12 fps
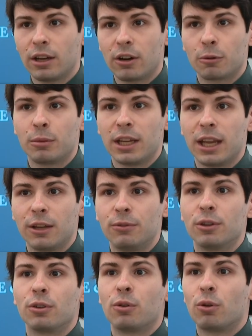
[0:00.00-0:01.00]
our
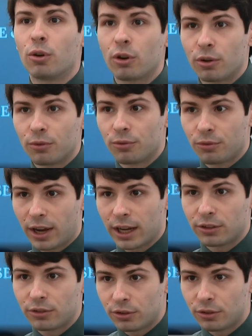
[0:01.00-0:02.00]
behavior, or
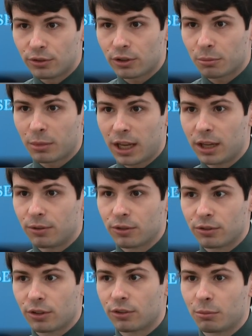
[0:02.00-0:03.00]
fine tune our
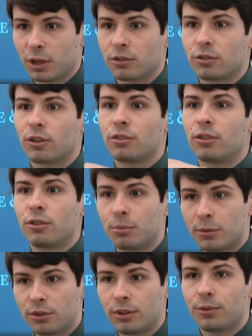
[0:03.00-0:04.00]
behavior in such a manner so as to
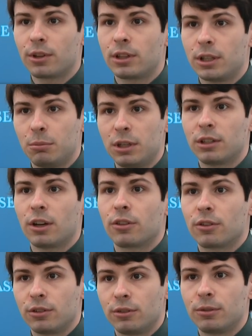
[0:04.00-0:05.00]
specifically meet
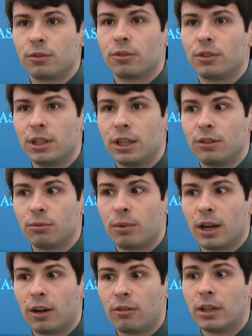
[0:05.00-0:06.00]
other individual needs
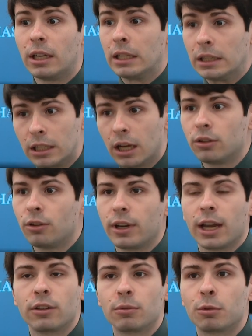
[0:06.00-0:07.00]
while not
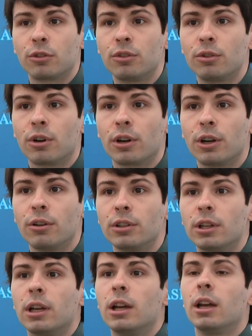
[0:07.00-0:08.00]
knowing how to pursue our
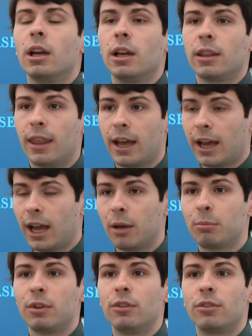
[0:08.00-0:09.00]
own. That
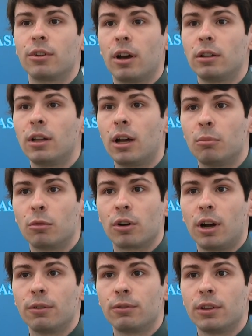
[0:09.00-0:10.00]
happens a lot
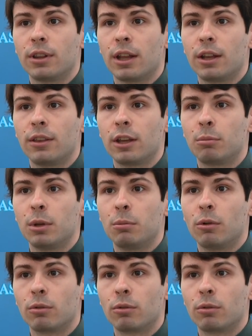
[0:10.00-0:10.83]
more often than I think people